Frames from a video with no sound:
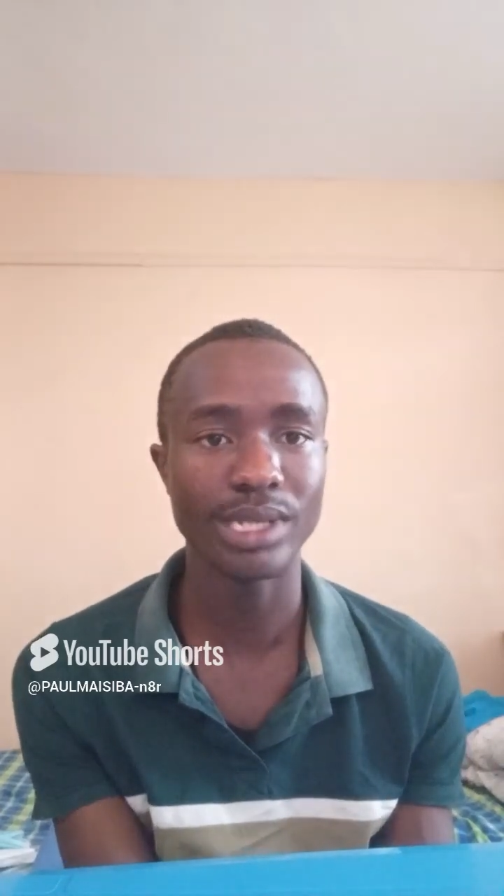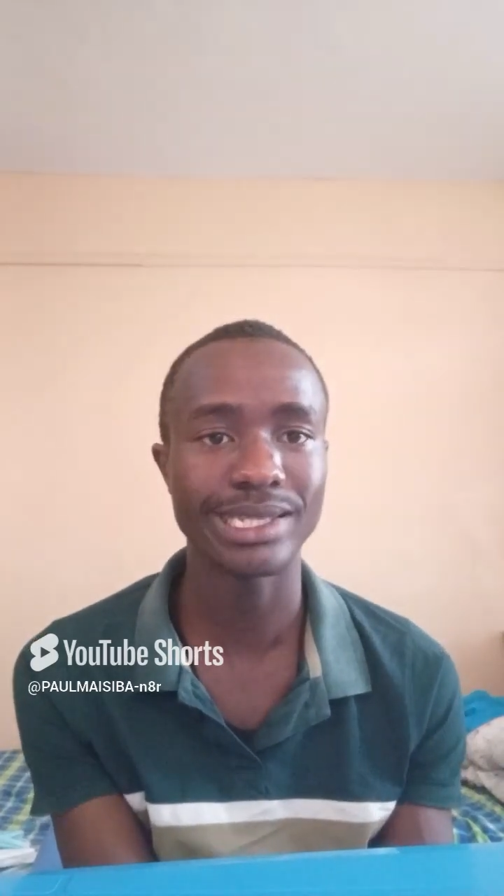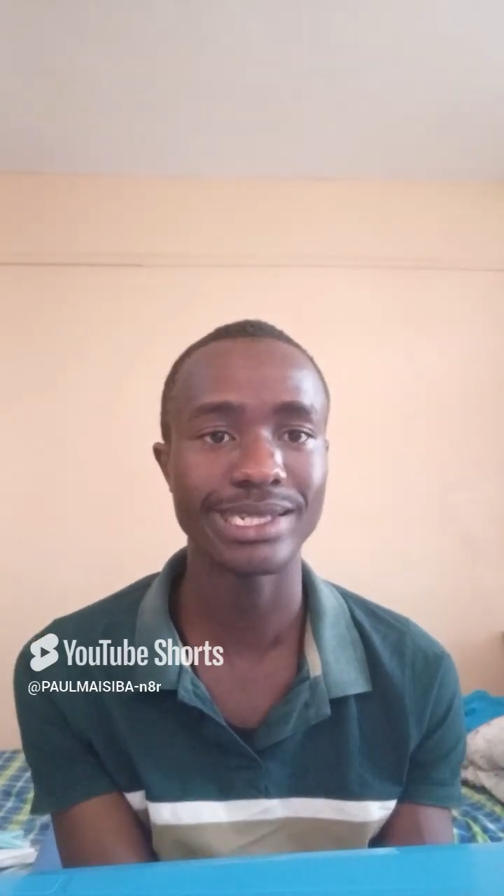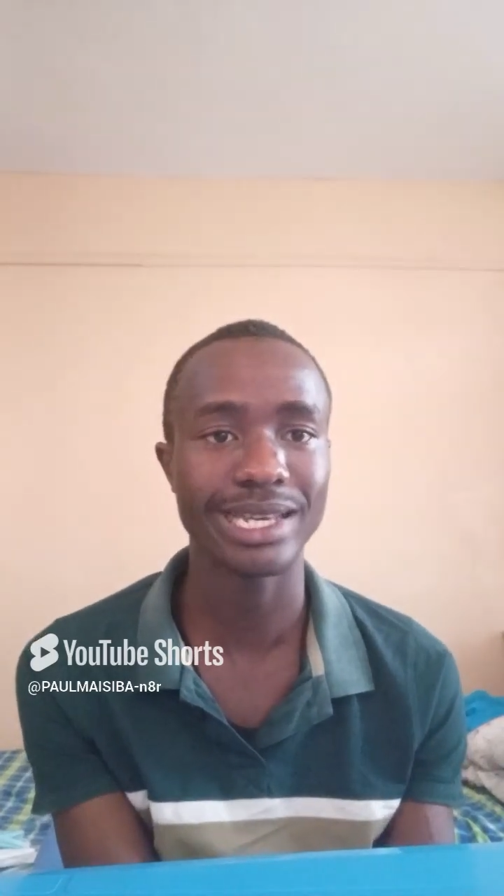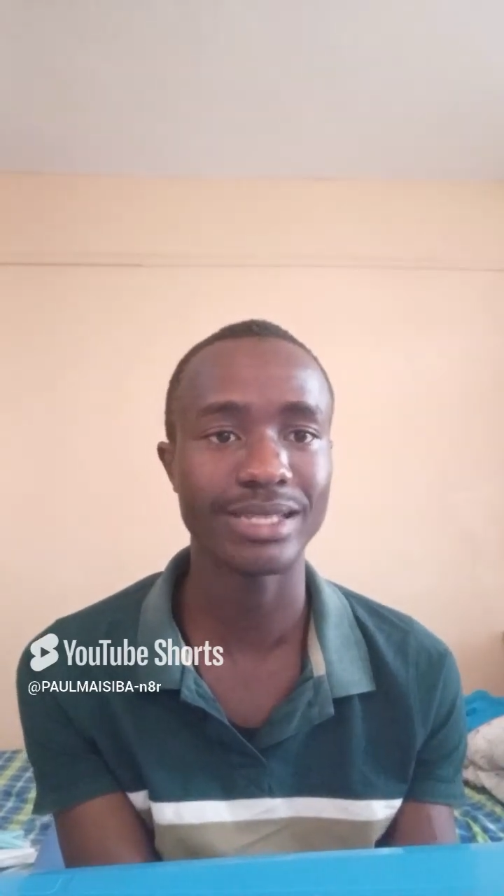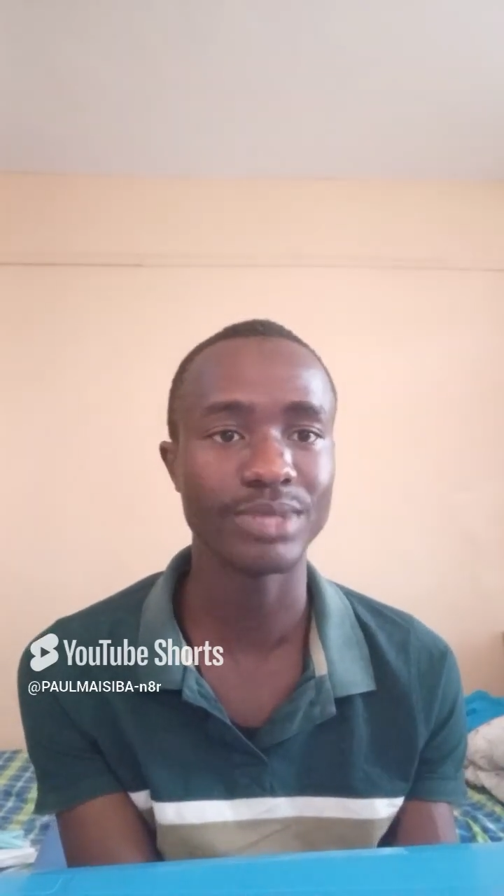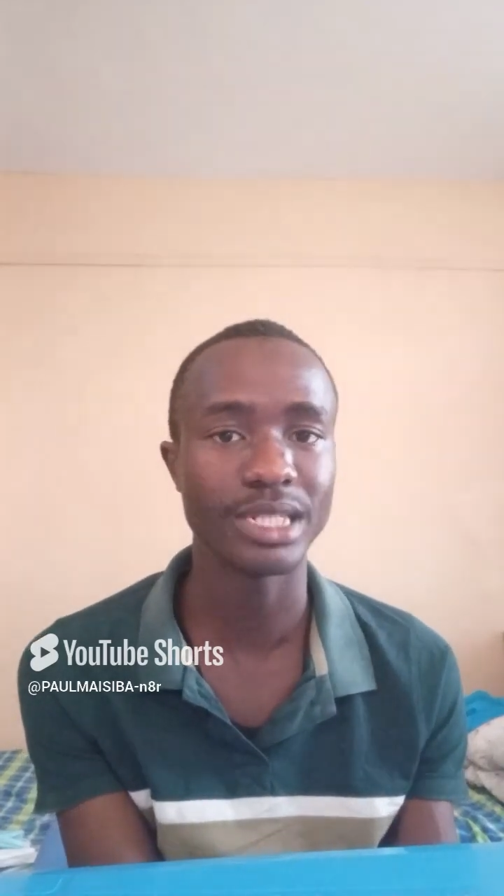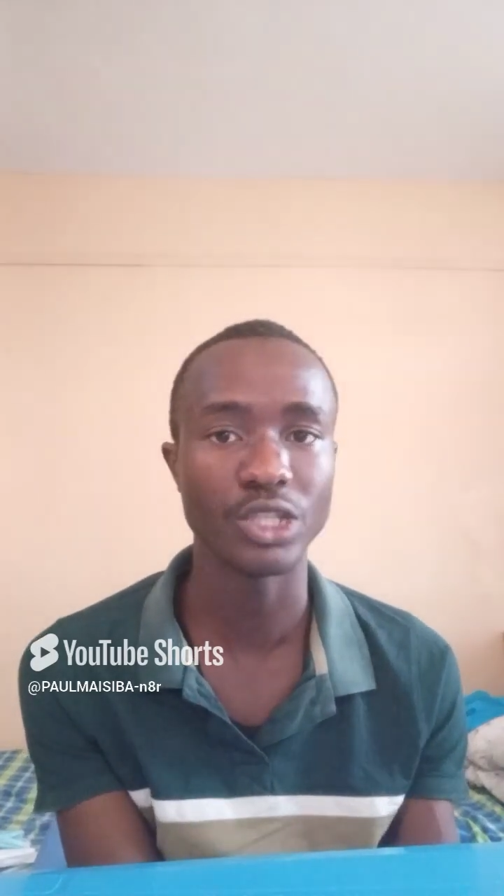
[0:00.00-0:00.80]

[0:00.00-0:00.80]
once it has been